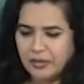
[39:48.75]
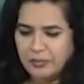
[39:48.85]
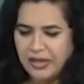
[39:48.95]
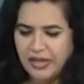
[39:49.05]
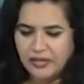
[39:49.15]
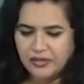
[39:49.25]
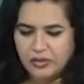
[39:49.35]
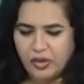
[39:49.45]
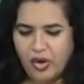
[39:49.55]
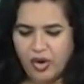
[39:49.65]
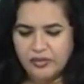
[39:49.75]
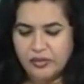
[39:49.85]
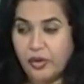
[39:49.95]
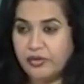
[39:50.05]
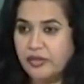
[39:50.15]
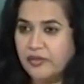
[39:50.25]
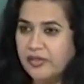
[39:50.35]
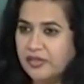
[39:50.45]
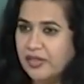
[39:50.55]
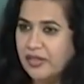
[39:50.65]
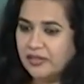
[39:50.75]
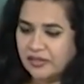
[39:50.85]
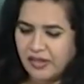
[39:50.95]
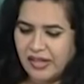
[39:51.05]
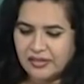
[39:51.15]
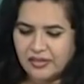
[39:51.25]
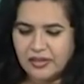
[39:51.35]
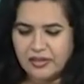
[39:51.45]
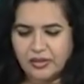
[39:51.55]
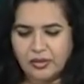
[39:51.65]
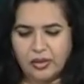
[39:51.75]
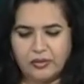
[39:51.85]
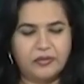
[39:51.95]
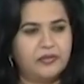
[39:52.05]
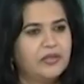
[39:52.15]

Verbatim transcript: based on Dostoevsky's Raskolnikov.